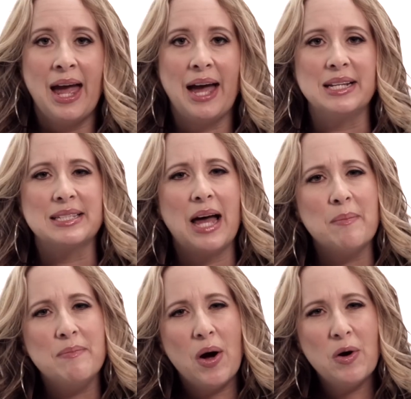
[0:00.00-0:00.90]
And it's that
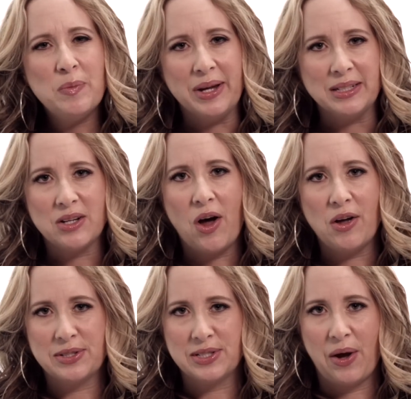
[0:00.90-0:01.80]
moment
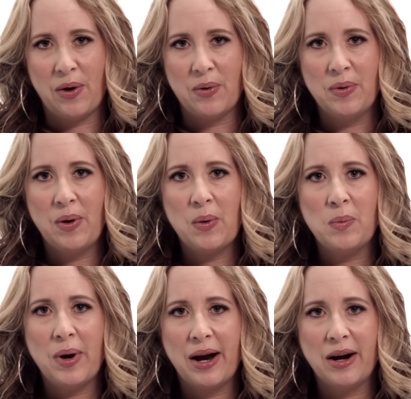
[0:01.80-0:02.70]
also
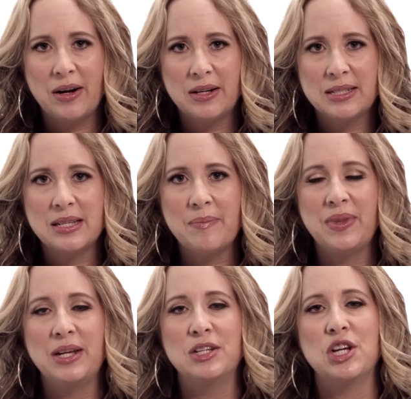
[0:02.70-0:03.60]
where
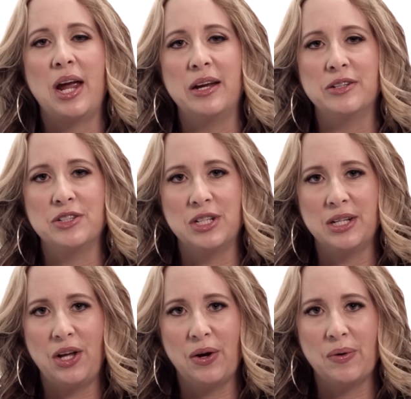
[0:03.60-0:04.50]
something changed
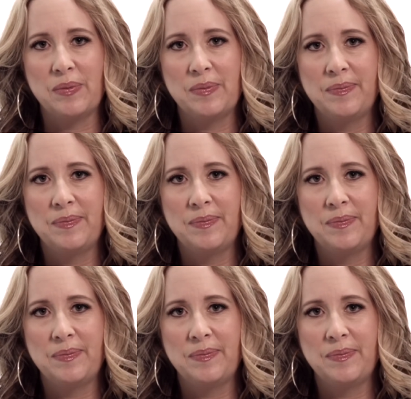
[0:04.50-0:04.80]
in you,